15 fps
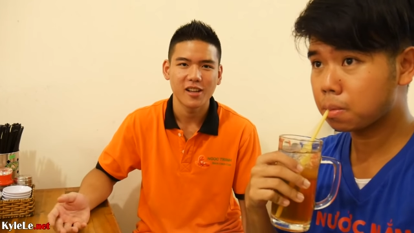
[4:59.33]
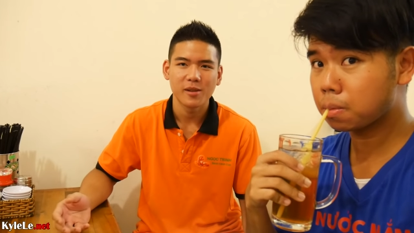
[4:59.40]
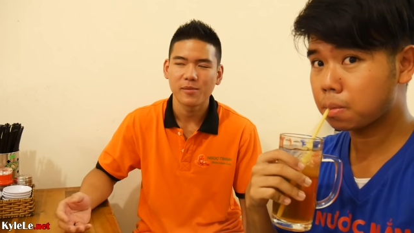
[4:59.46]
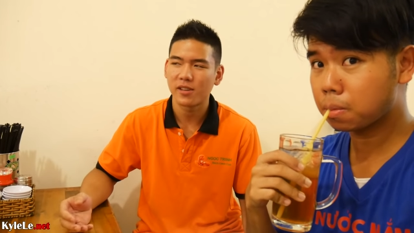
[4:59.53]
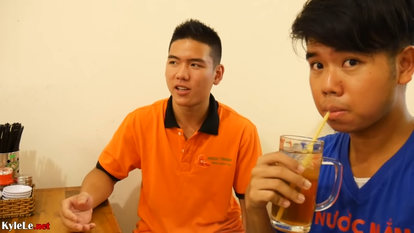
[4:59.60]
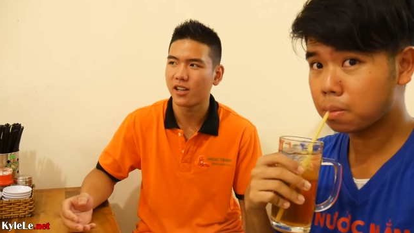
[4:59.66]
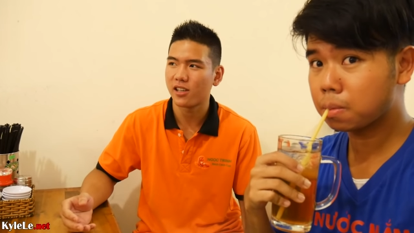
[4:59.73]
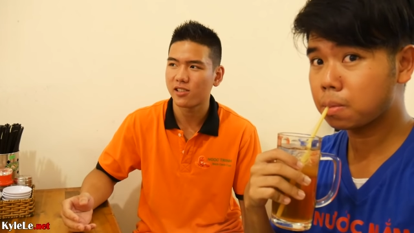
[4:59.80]

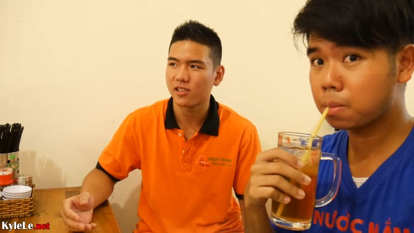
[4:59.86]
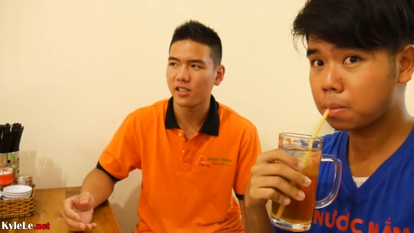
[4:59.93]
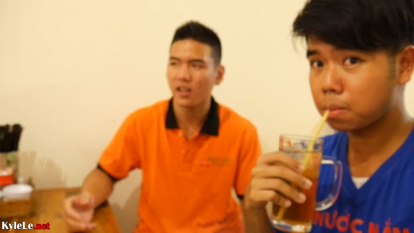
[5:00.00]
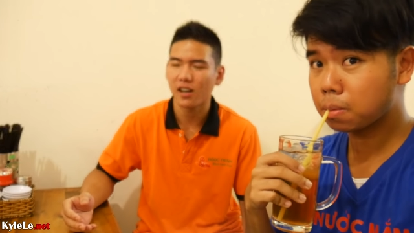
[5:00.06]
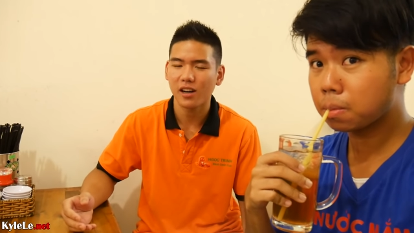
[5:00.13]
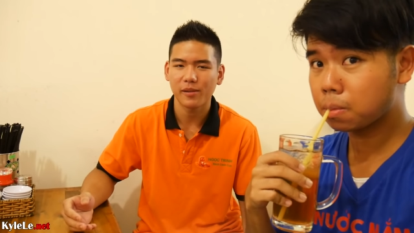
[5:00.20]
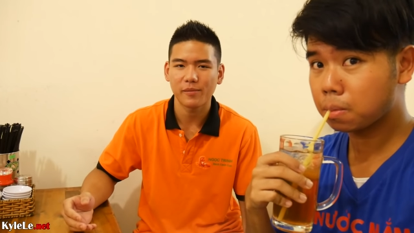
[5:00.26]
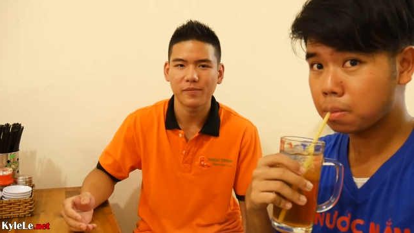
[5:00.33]
Speaker 1: because
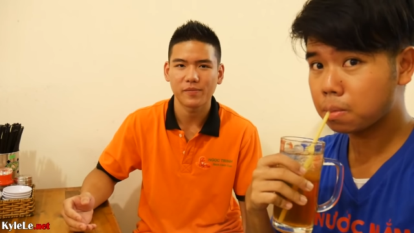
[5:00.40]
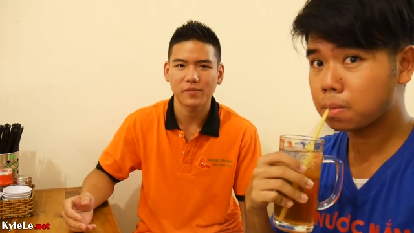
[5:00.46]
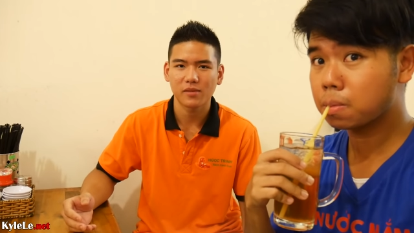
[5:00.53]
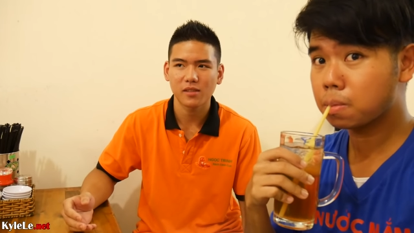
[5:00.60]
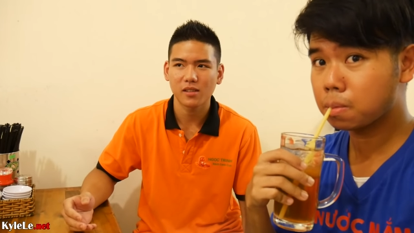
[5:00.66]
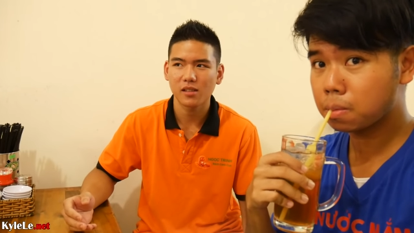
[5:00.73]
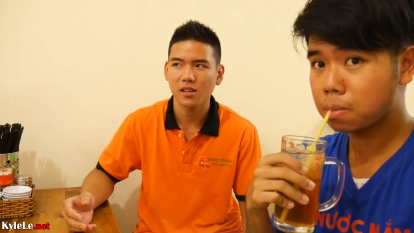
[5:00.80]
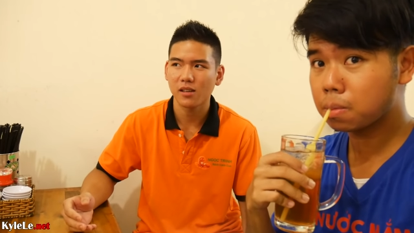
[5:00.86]

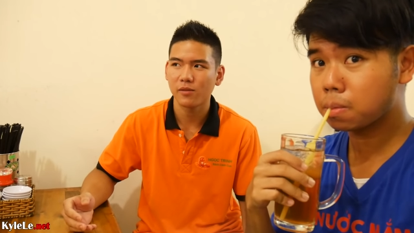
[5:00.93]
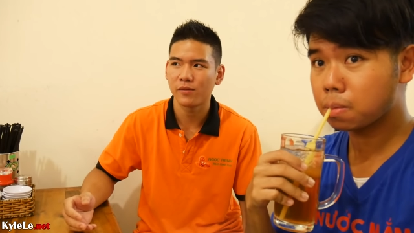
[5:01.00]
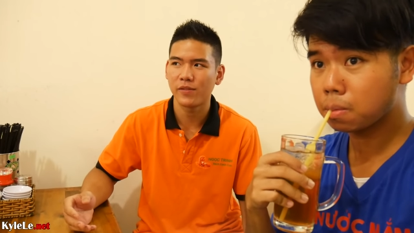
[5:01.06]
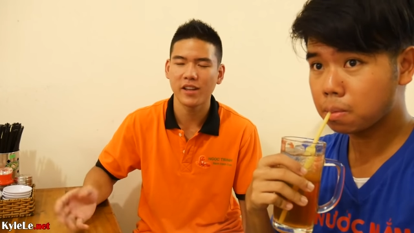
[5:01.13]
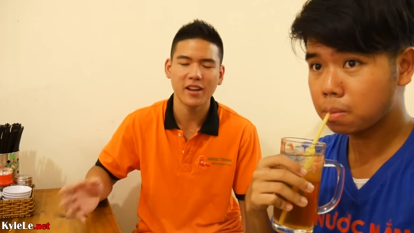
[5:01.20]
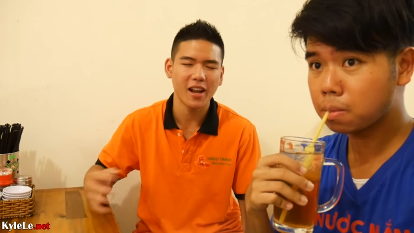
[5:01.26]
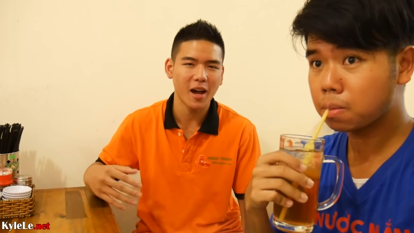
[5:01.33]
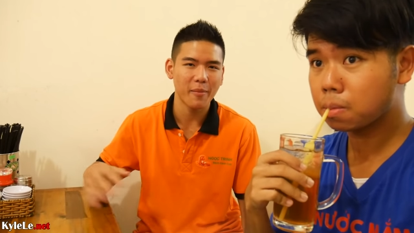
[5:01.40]

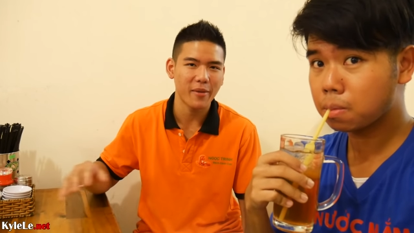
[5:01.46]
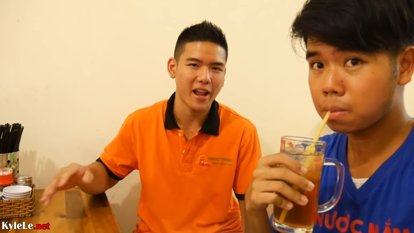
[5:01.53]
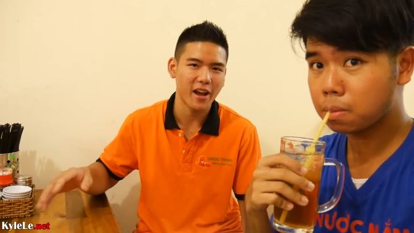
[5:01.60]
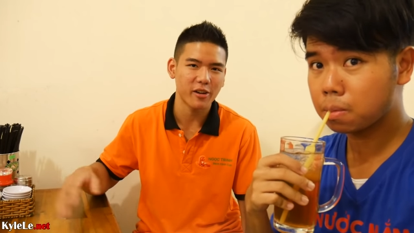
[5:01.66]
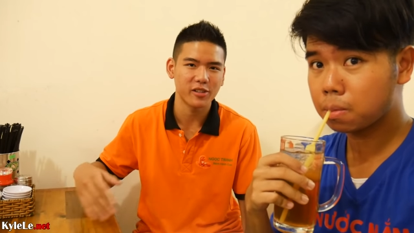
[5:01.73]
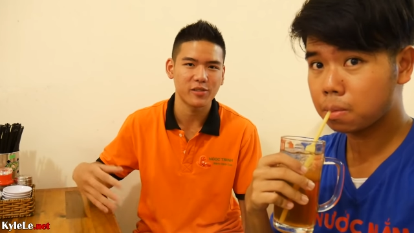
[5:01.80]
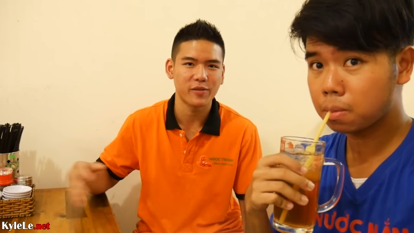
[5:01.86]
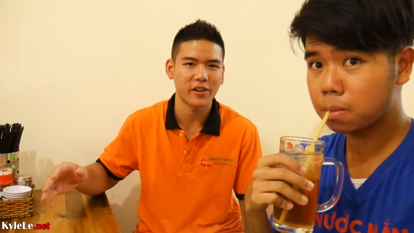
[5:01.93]
Vietnam now
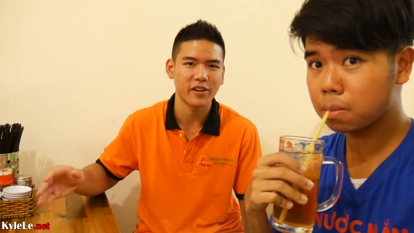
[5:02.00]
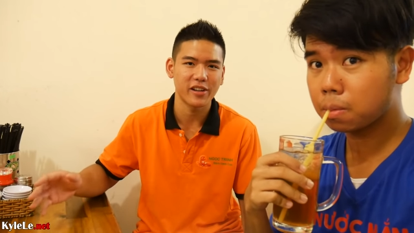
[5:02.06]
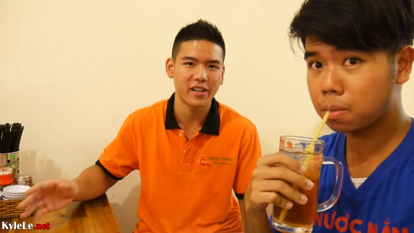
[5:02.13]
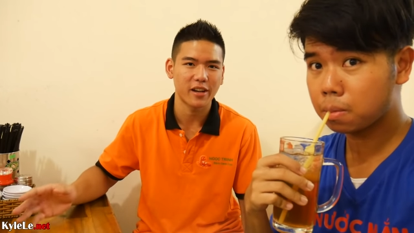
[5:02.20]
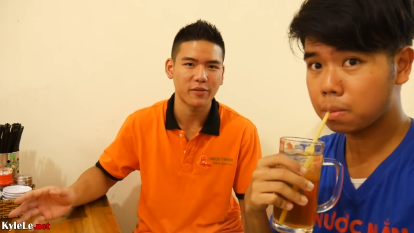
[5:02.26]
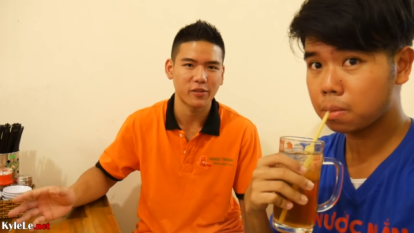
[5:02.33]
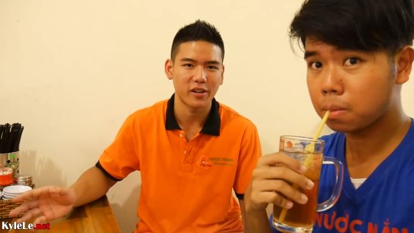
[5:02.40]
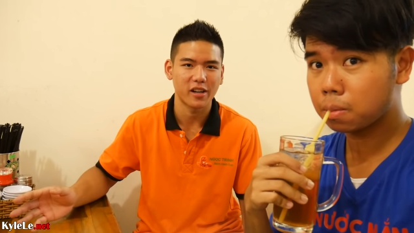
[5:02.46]
is very
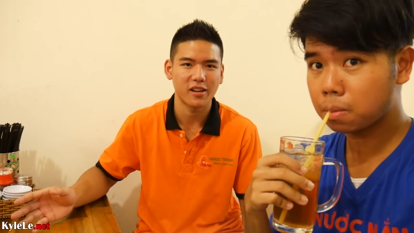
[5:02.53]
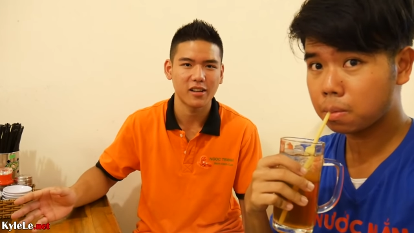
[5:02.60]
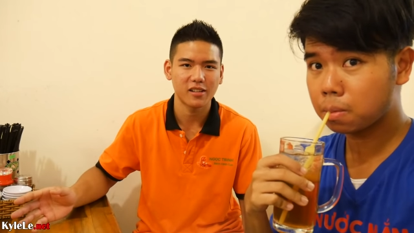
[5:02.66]
different.